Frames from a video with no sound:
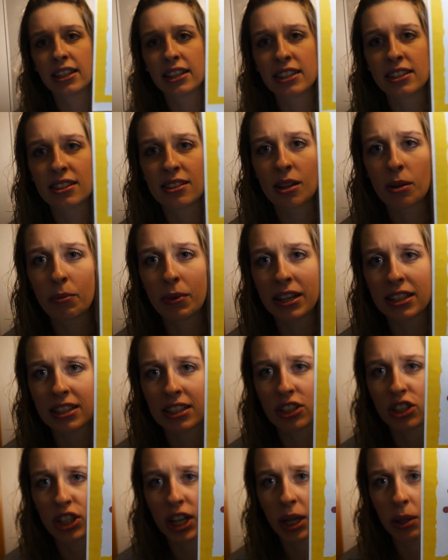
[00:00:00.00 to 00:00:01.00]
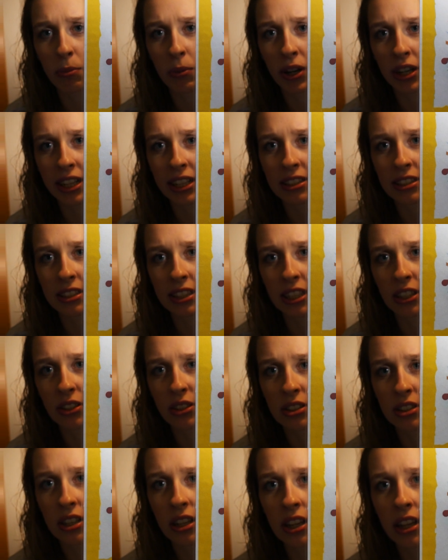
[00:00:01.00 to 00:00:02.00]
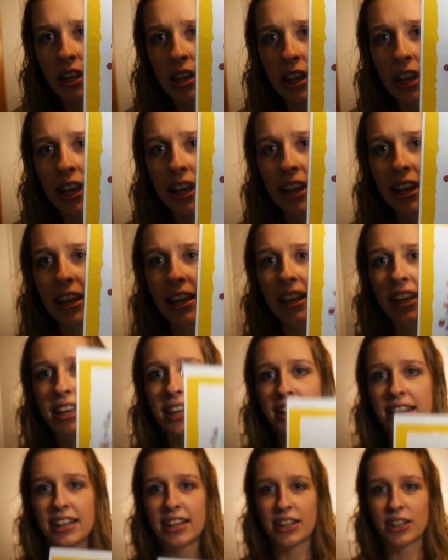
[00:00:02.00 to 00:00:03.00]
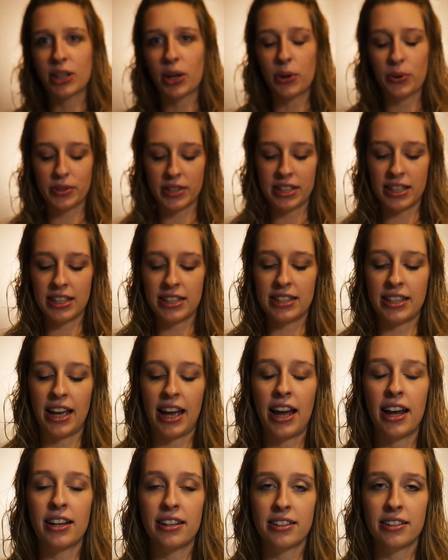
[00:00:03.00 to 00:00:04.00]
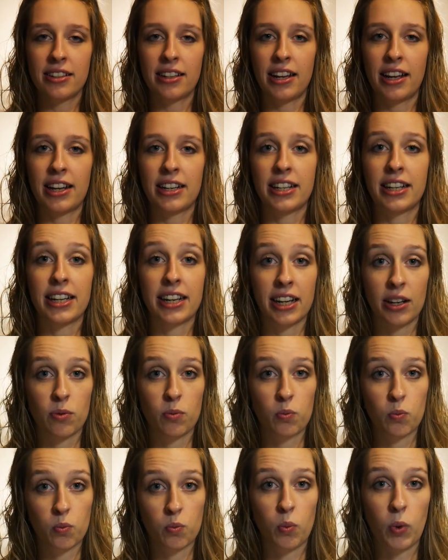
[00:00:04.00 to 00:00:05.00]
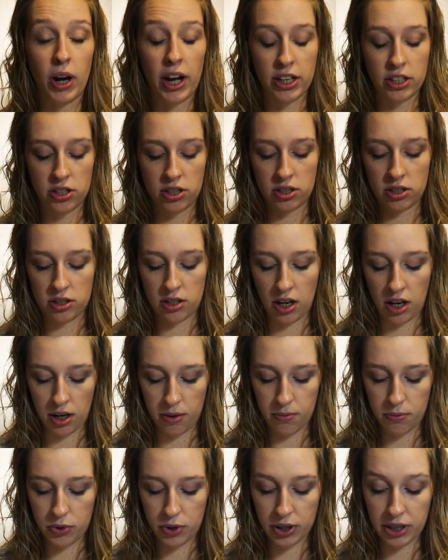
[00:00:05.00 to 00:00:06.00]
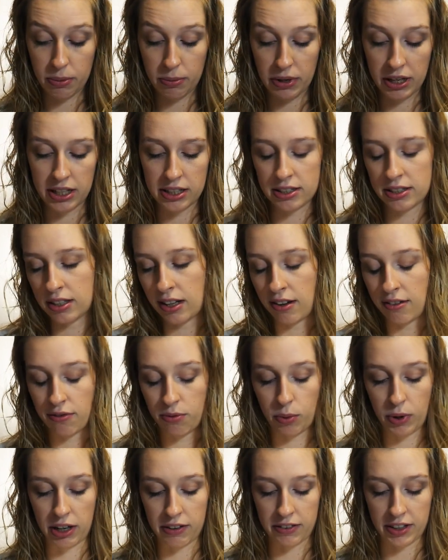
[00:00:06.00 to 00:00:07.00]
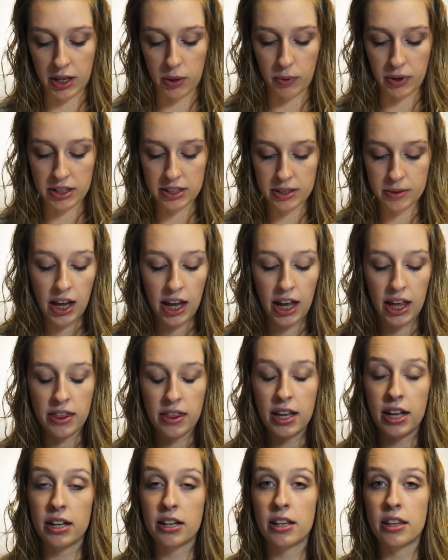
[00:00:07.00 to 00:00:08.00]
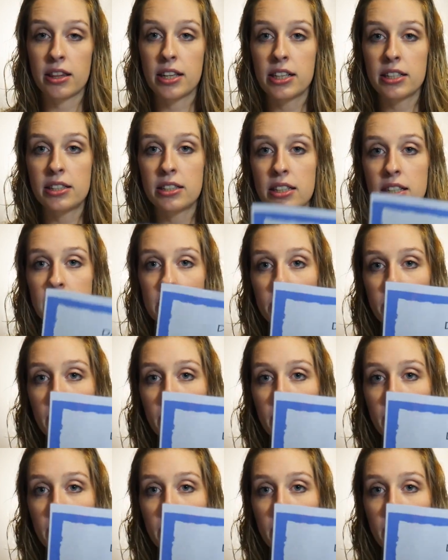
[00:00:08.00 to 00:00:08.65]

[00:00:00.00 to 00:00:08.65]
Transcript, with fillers: his amazing check marking skills. He goes and does that, and he can watch um, thirty minutes of whatever he wants. And then this is